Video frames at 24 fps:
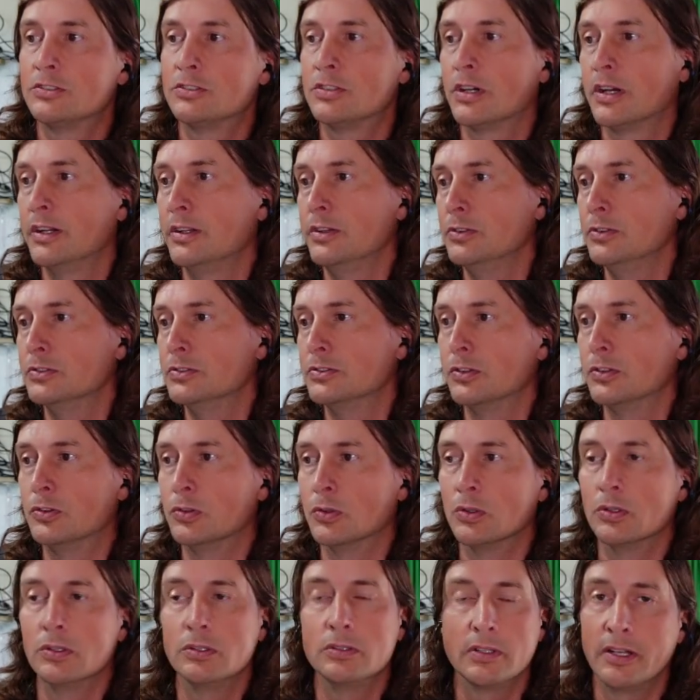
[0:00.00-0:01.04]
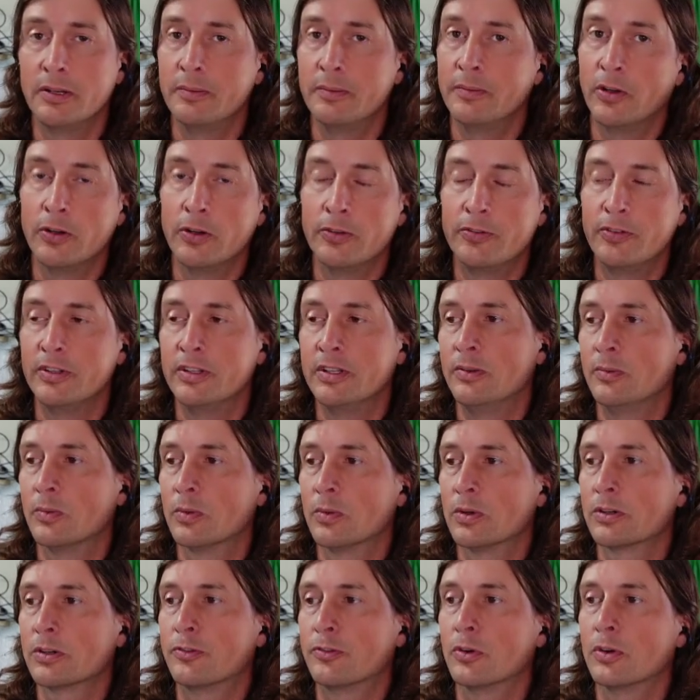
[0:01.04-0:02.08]
Tried to use the tool, let them know if it didn't
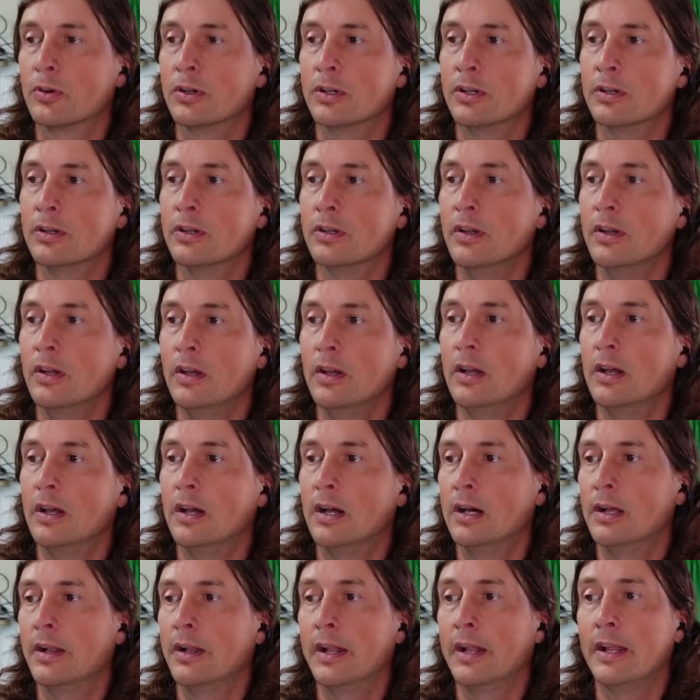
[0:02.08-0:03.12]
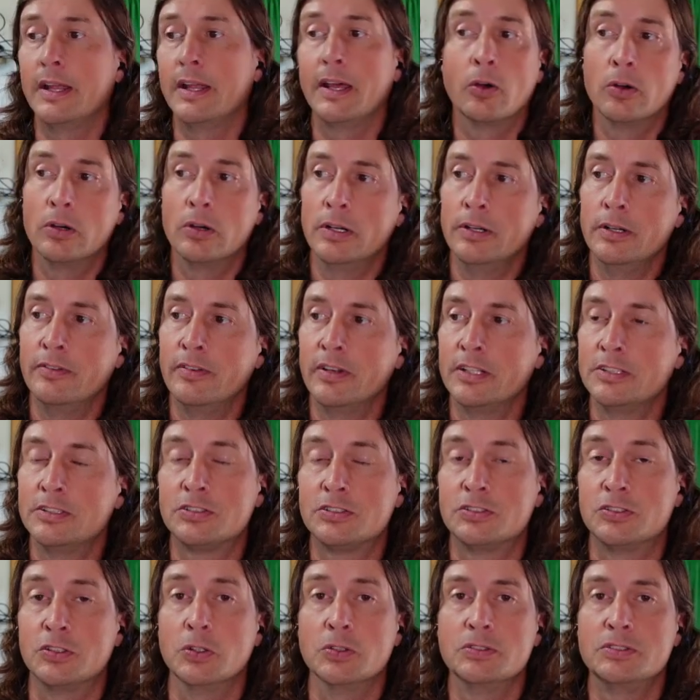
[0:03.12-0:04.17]
work for you, or even I
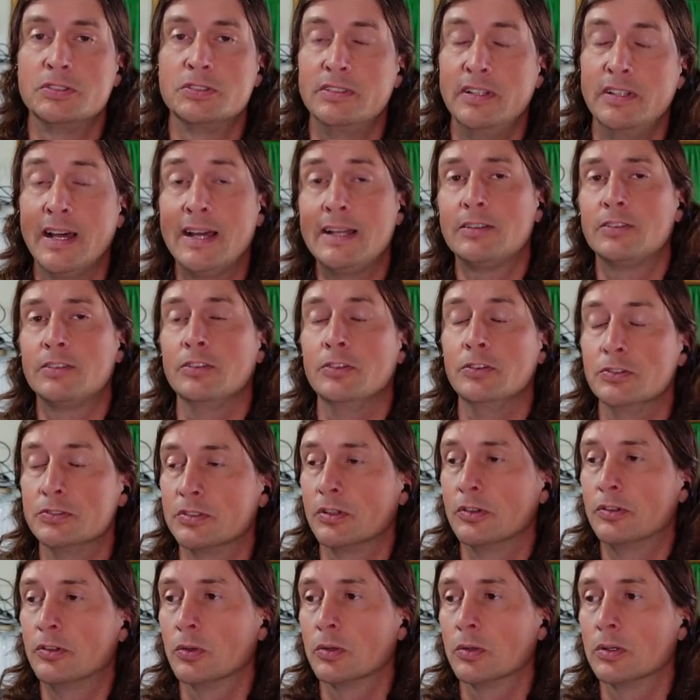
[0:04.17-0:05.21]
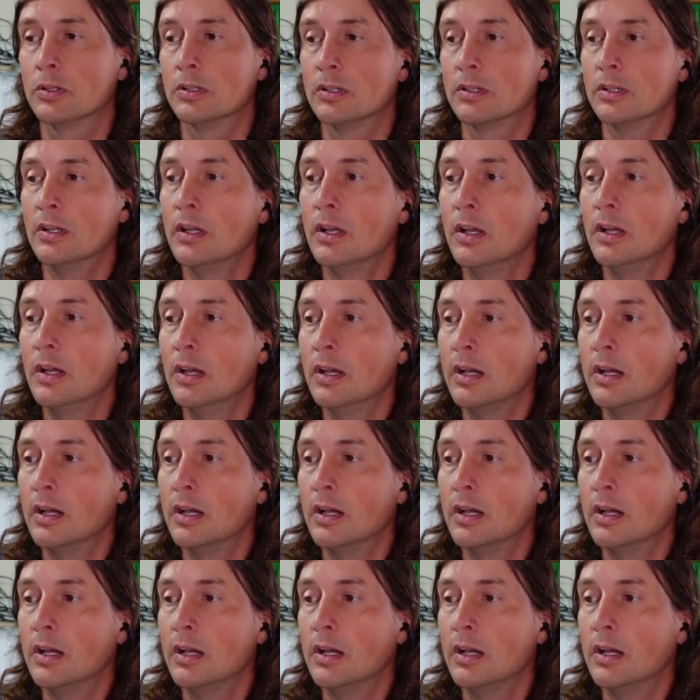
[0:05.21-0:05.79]
just chose not to use the tool.